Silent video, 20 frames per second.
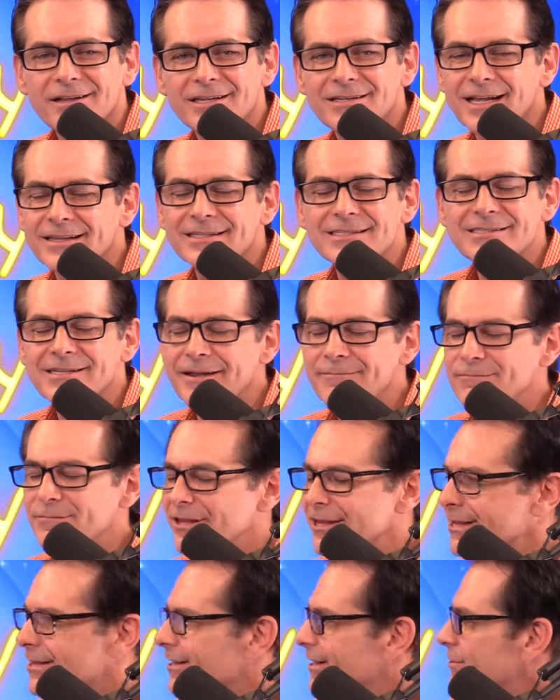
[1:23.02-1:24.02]
It's not the same
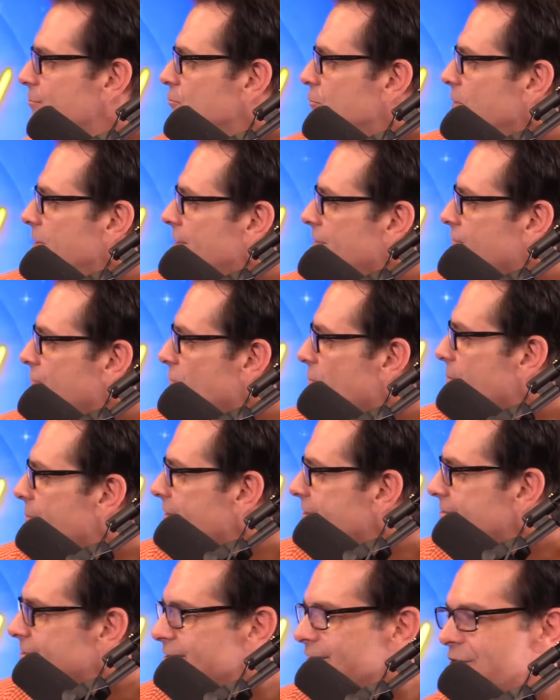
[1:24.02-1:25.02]
thing. He's reading from a
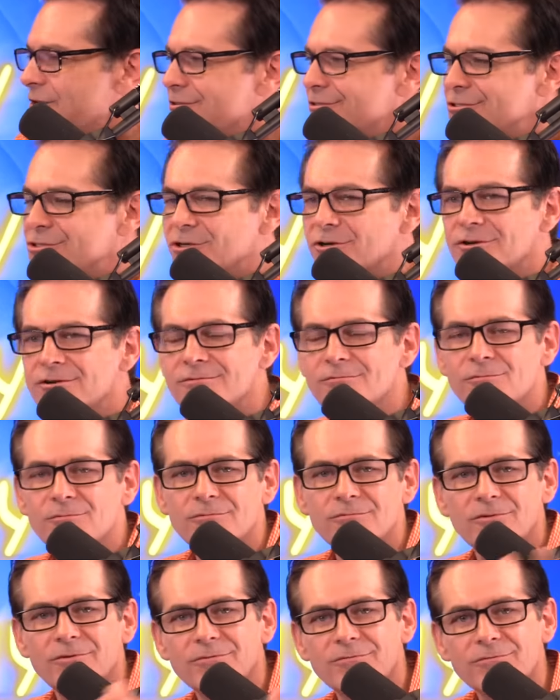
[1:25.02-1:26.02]
piece of literature.
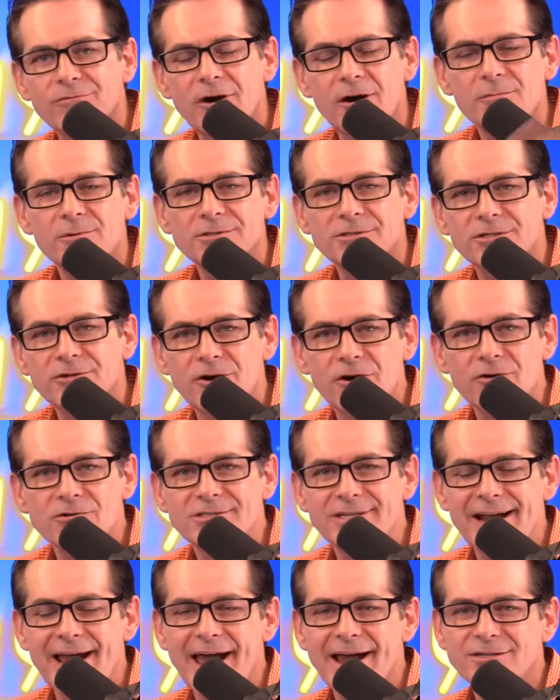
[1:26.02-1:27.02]
Robert De
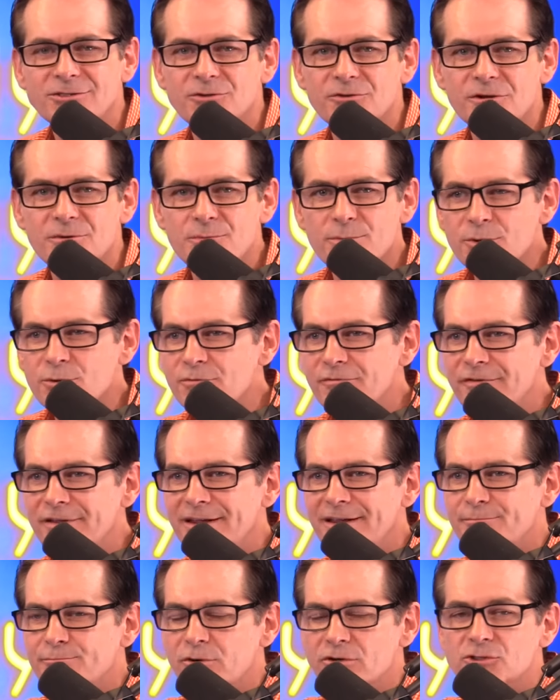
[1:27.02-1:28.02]
Niro's an actor in a
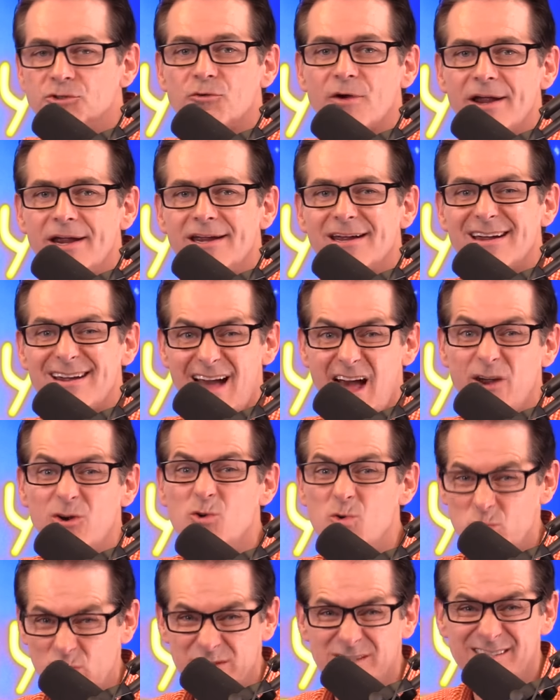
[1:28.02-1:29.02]
movie portraying a guy
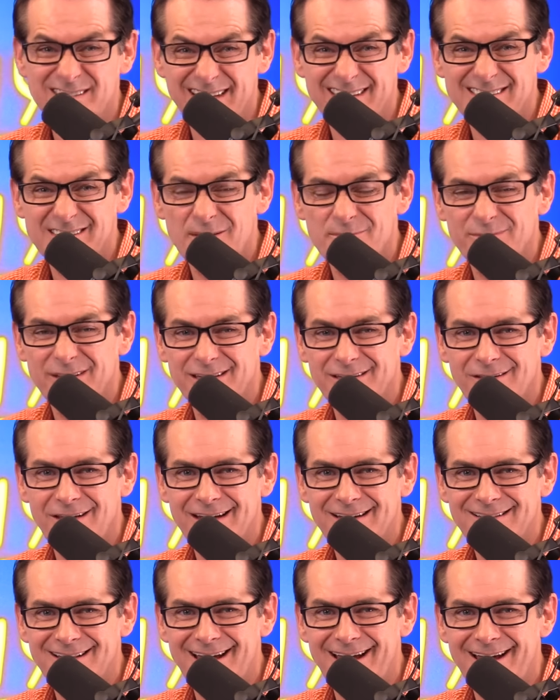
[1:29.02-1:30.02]
who would say something
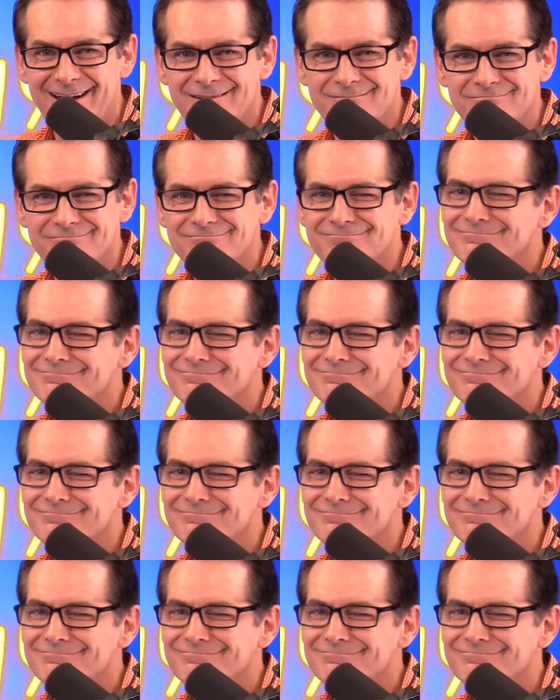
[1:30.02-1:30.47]
like that.